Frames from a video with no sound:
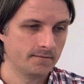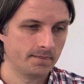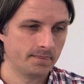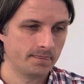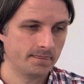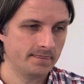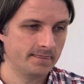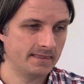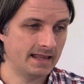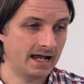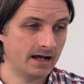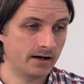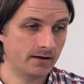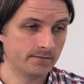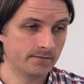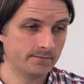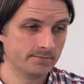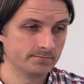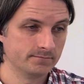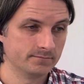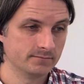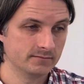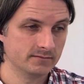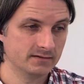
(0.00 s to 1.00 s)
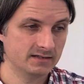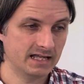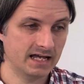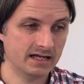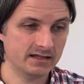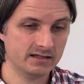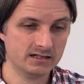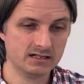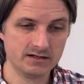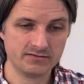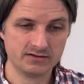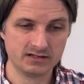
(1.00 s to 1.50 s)
Now
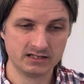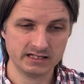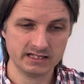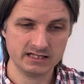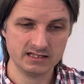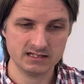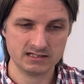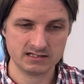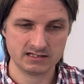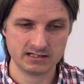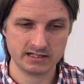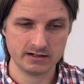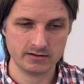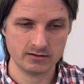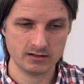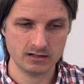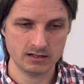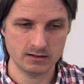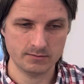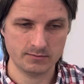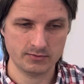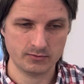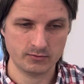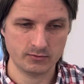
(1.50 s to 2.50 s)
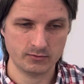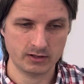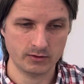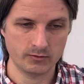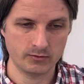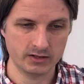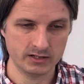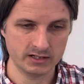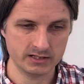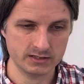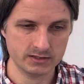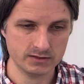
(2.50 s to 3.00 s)
that I've cleaned this layer up, what I
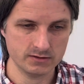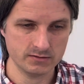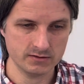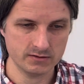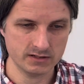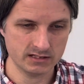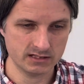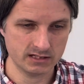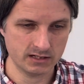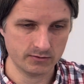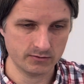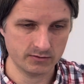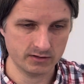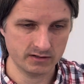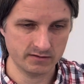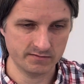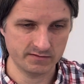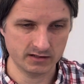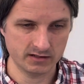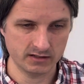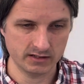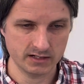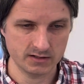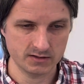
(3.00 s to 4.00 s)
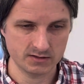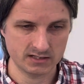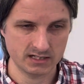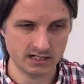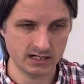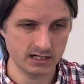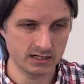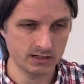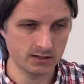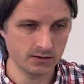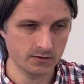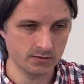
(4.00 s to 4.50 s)
want to do is get rid of the layers that
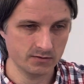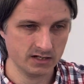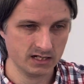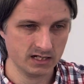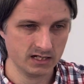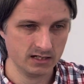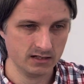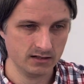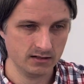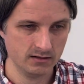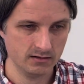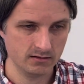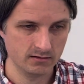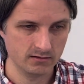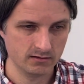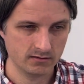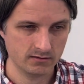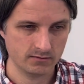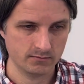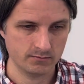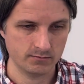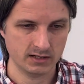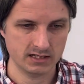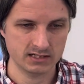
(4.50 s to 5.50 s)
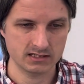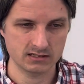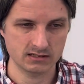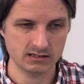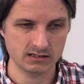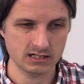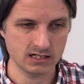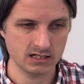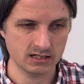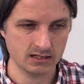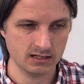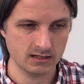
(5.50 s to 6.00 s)
I don't need by
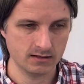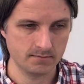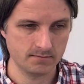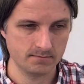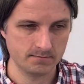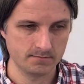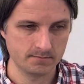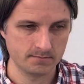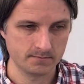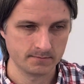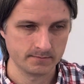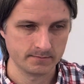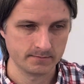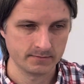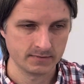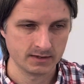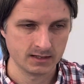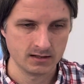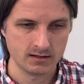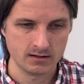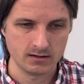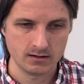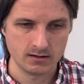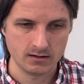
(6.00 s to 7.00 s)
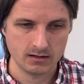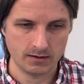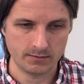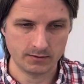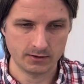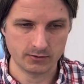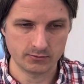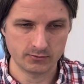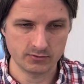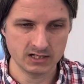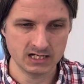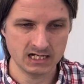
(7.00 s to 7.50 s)
deleting them. I'm going
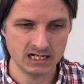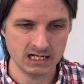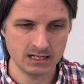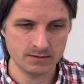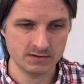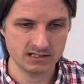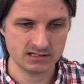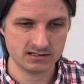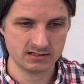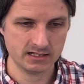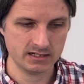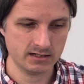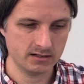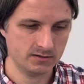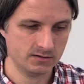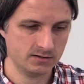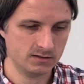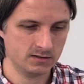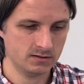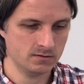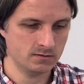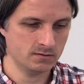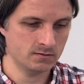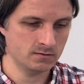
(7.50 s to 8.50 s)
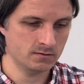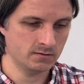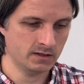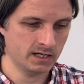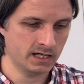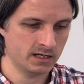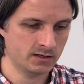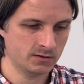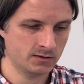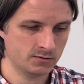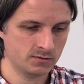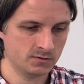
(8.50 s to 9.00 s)
to rename this layer to
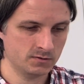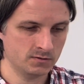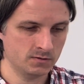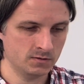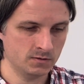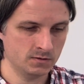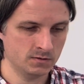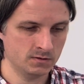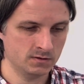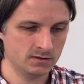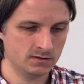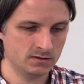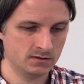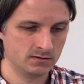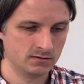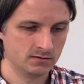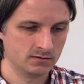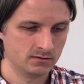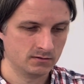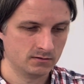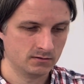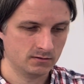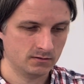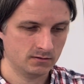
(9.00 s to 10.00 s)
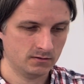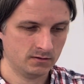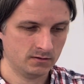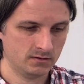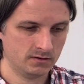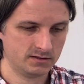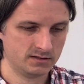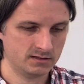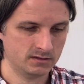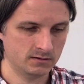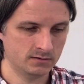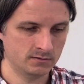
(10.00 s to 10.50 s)
Andrew's
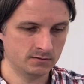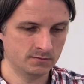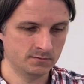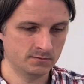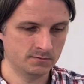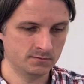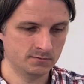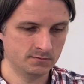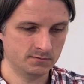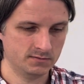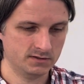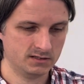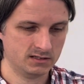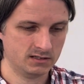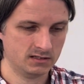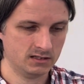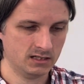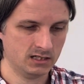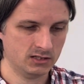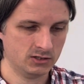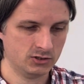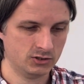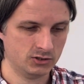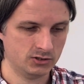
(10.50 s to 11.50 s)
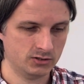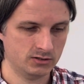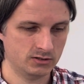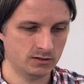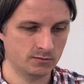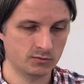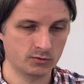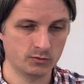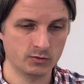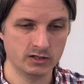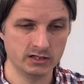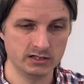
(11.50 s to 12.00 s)
awesome sketch
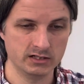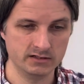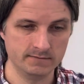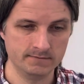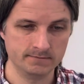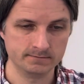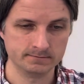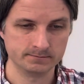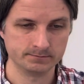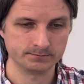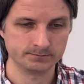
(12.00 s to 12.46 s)
number 1.